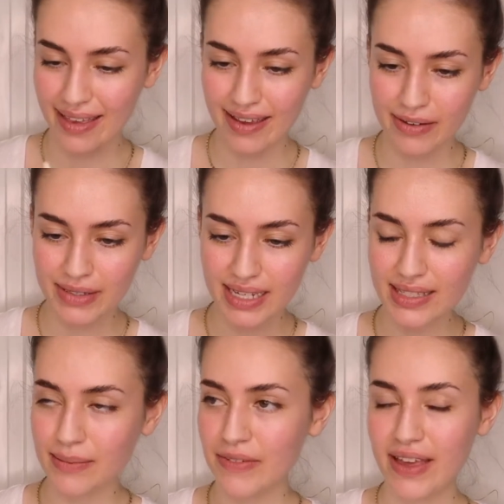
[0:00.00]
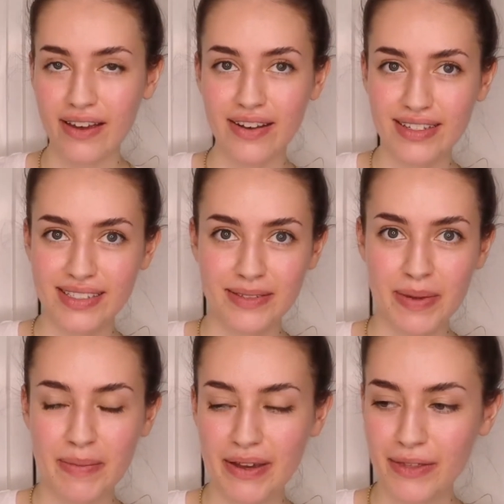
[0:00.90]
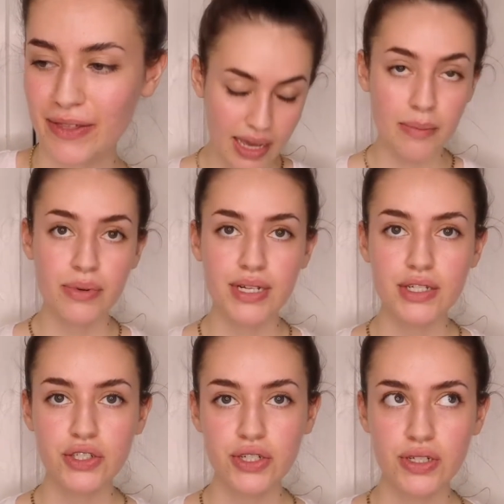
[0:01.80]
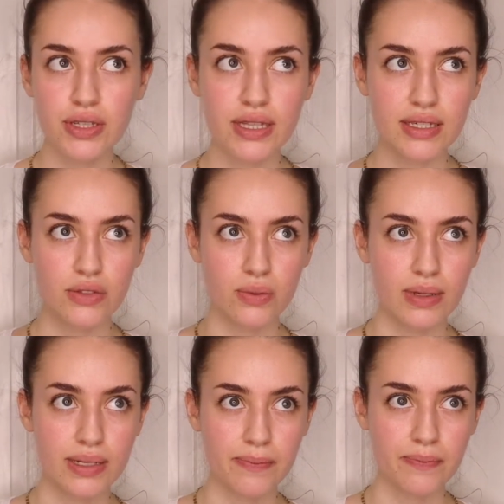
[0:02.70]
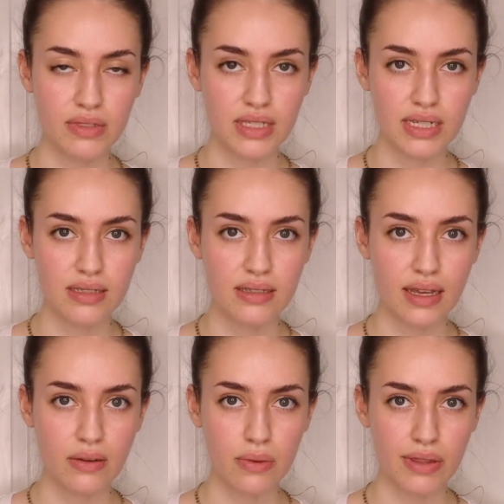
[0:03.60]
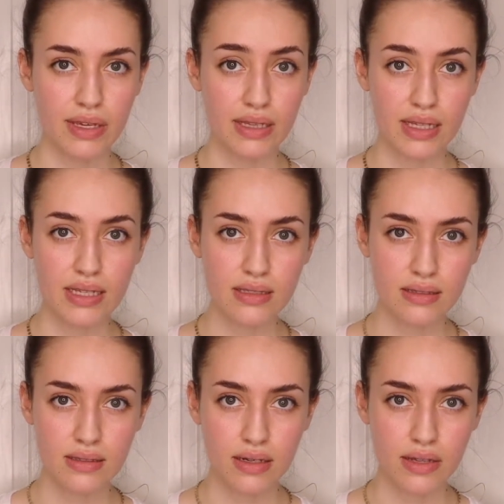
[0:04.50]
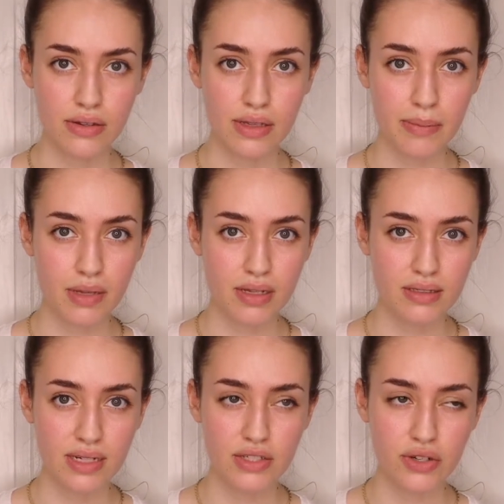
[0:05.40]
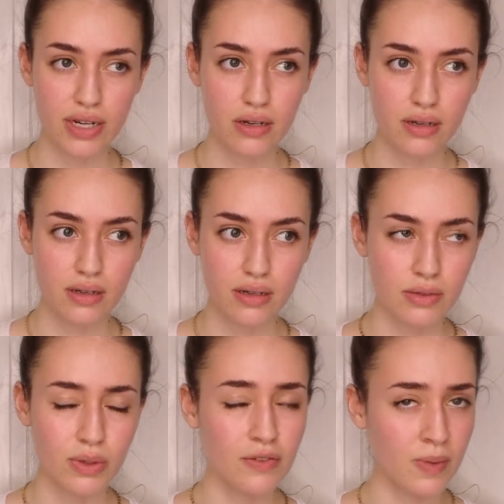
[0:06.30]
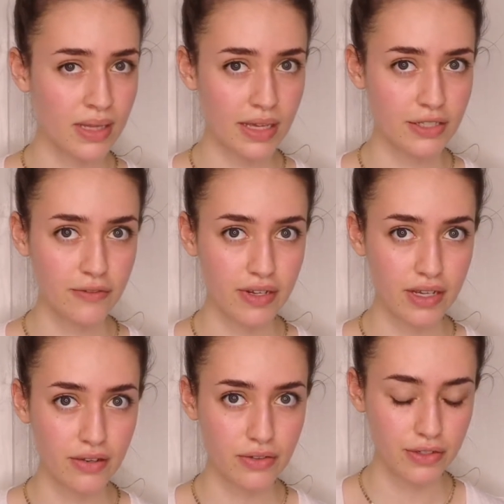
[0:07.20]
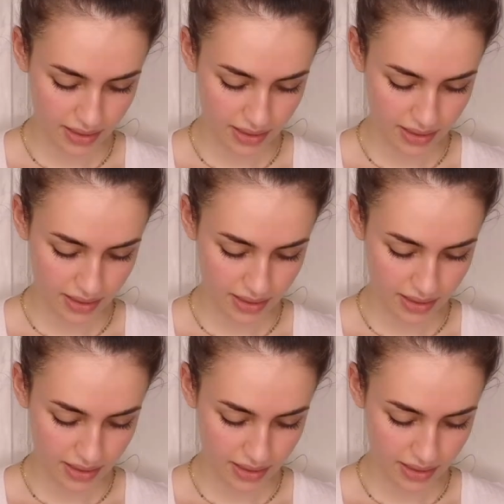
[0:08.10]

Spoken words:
I always get some of that cotton in my mouth. I'm pretty sure this one was in a set with Glitz, another lip gloss that I tried on in one of my last videos.